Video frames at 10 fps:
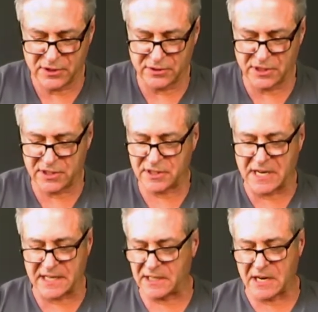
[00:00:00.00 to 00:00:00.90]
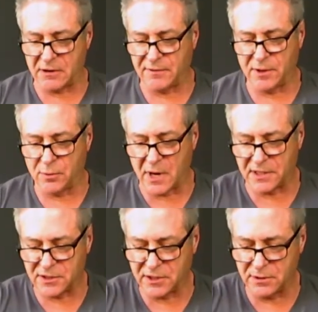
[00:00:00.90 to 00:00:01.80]
So just set it however you
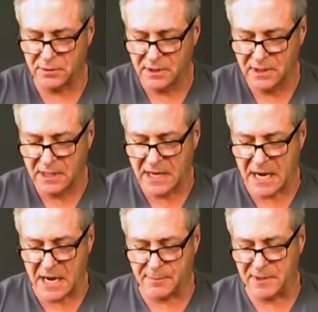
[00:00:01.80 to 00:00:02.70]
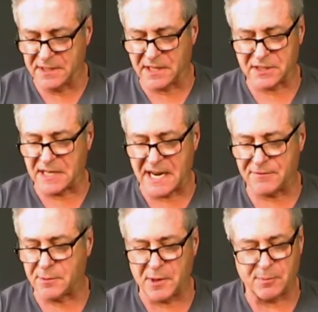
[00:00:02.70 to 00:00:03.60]
want to. It doesn't
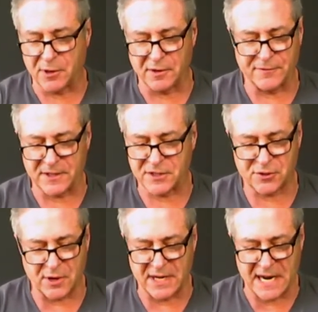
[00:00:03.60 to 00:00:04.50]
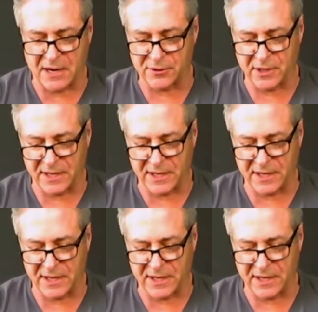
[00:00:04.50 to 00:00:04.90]
have to be perfect straight out or